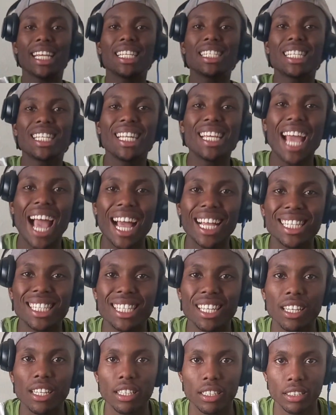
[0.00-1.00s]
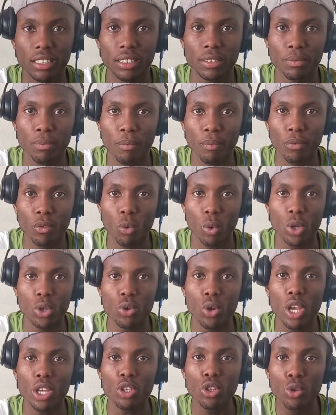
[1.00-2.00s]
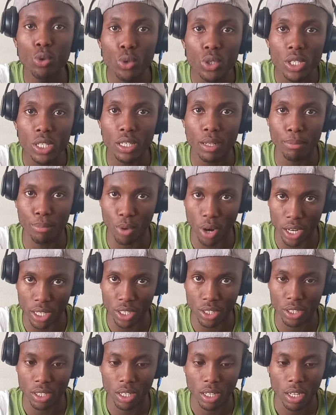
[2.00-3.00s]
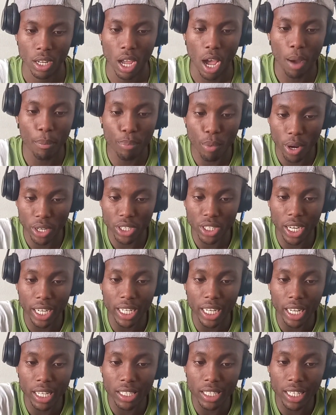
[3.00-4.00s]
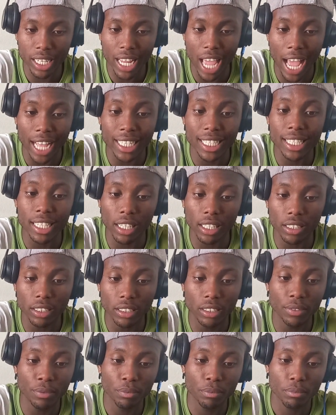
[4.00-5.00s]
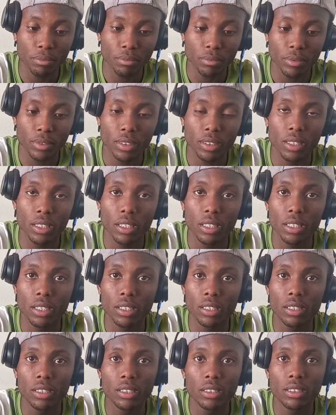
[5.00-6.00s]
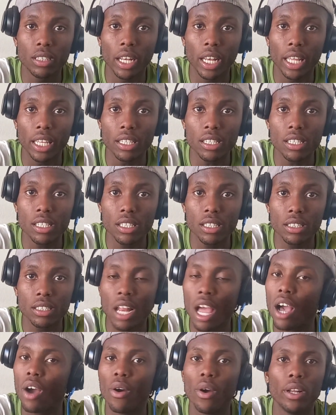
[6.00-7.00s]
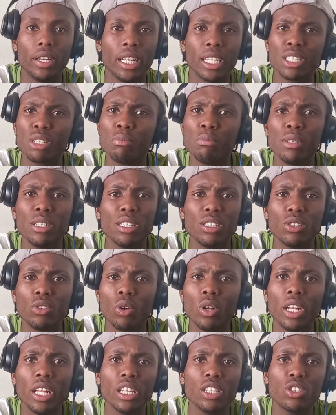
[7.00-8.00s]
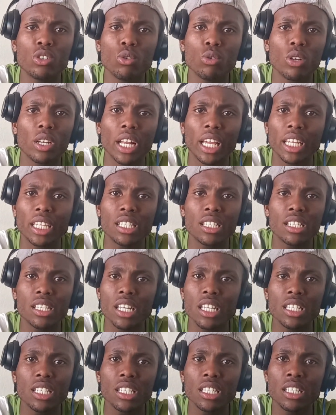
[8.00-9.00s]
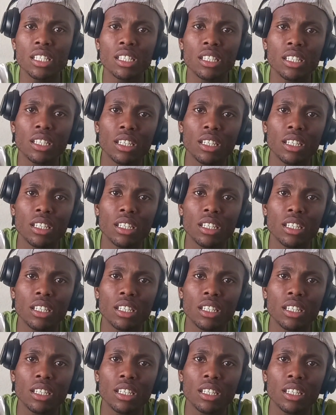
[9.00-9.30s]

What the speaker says: easily untangle when you are using a brush. A brush can easily untangle the lace. Now next minute your lace look like it's lacing.